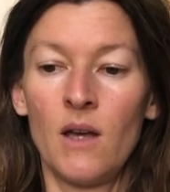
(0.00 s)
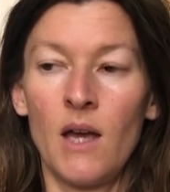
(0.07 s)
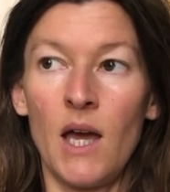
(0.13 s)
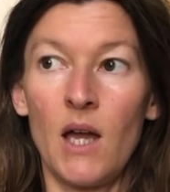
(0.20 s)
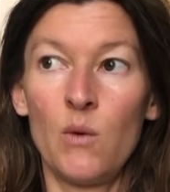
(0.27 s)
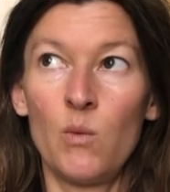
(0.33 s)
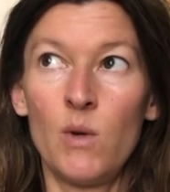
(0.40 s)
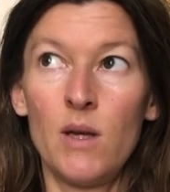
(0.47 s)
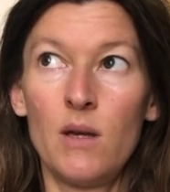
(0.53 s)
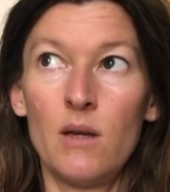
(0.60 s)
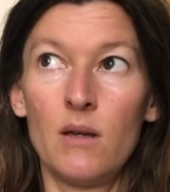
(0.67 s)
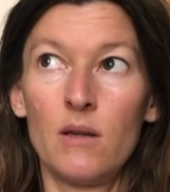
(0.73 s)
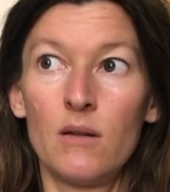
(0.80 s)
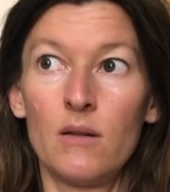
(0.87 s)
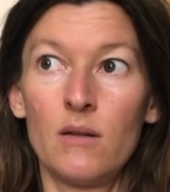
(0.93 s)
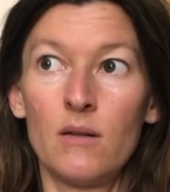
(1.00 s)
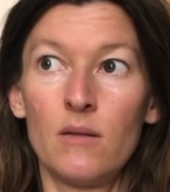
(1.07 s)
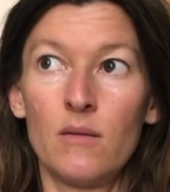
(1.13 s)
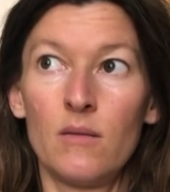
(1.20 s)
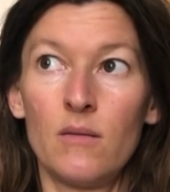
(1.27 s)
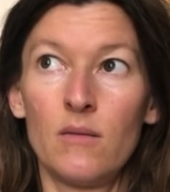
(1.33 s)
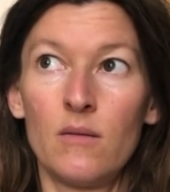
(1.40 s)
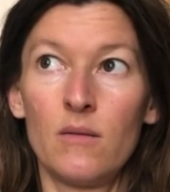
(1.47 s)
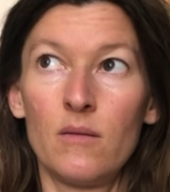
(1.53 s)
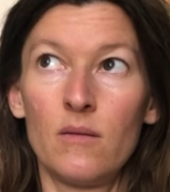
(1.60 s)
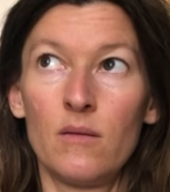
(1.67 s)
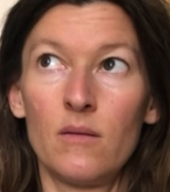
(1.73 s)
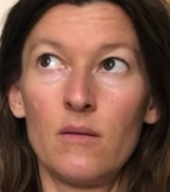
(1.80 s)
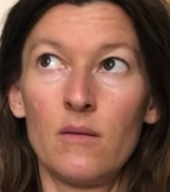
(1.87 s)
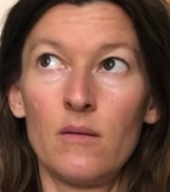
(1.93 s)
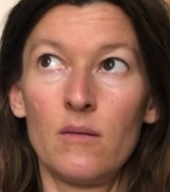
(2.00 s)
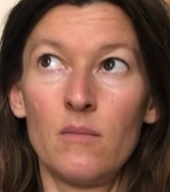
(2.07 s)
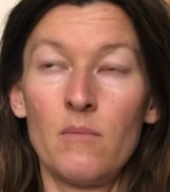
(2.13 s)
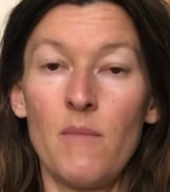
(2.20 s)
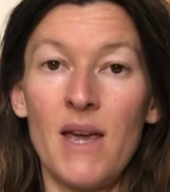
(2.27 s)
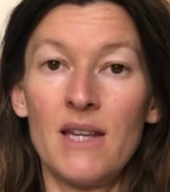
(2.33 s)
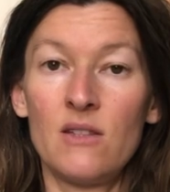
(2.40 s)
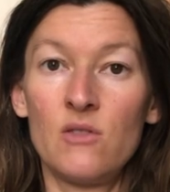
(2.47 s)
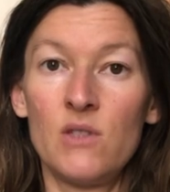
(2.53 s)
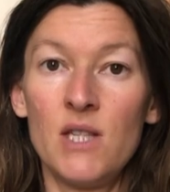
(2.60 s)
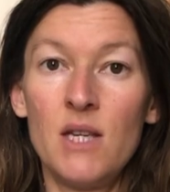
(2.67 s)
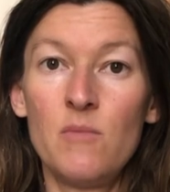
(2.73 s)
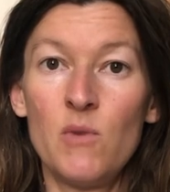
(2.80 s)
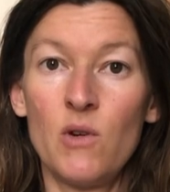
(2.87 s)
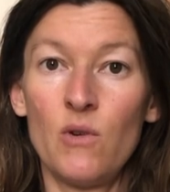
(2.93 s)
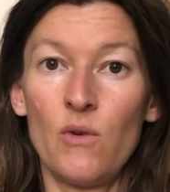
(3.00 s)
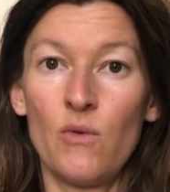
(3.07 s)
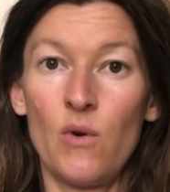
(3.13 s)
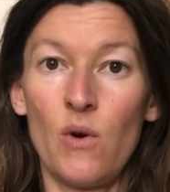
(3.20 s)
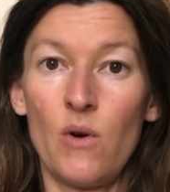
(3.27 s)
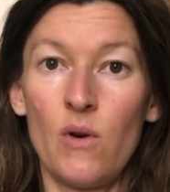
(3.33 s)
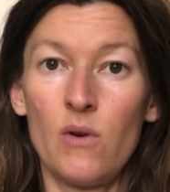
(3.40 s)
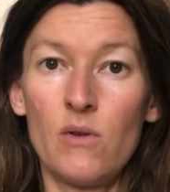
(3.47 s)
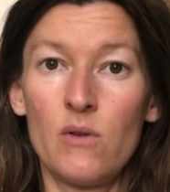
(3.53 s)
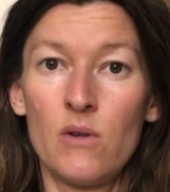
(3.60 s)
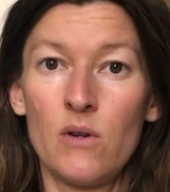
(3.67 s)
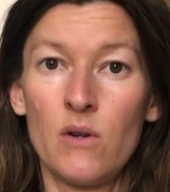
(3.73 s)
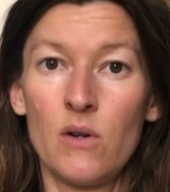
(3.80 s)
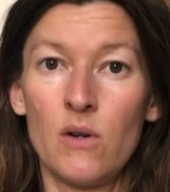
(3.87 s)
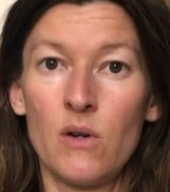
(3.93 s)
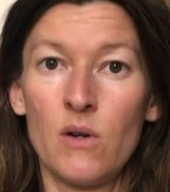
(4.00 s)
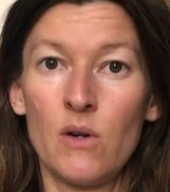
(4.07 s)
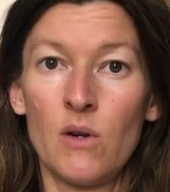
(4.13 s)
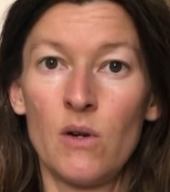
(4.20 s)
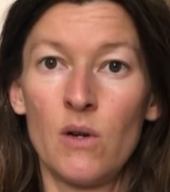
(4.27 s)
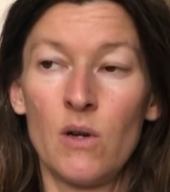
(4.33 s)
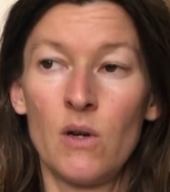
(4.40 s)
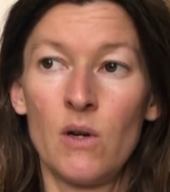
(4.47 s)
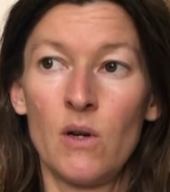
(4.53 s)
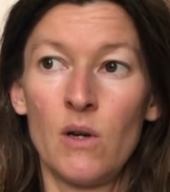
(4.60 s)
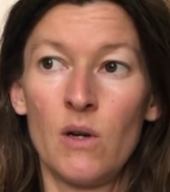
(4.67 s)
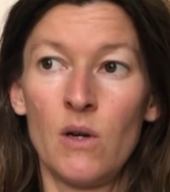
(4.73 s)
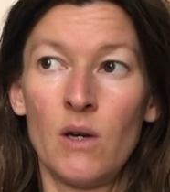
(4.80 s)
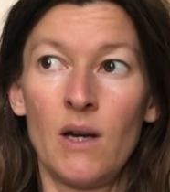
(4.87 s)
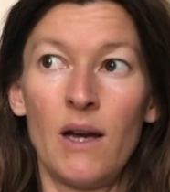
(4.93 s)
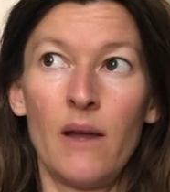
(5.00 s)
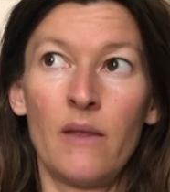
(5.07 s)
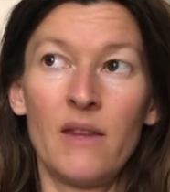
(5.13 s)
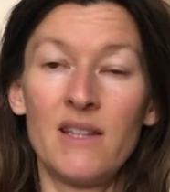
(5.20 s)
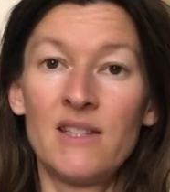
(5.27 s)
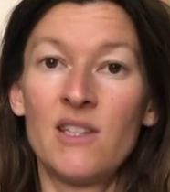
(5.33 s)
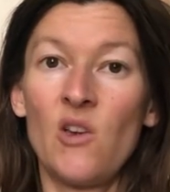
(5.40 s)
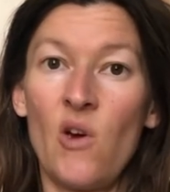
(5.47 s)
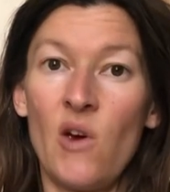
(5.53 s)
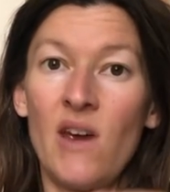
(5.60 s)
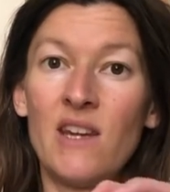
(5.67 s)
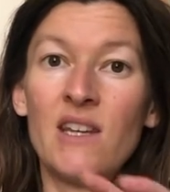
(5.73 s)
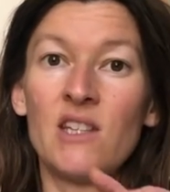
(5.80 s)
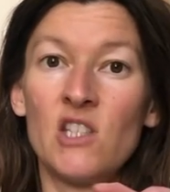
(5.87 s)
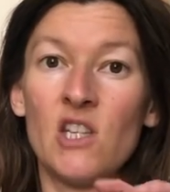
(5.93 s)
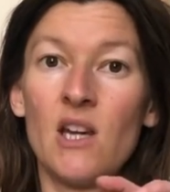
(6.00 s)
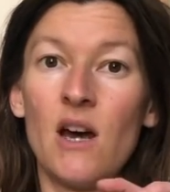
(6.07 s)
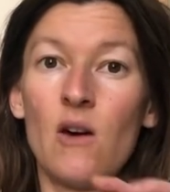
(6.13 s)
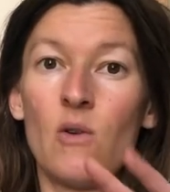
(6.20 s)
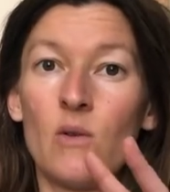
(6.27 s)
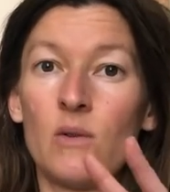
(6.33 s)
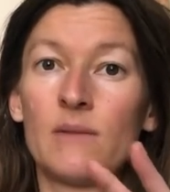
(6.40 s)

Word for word: And we made a demon of her, and that's her energy now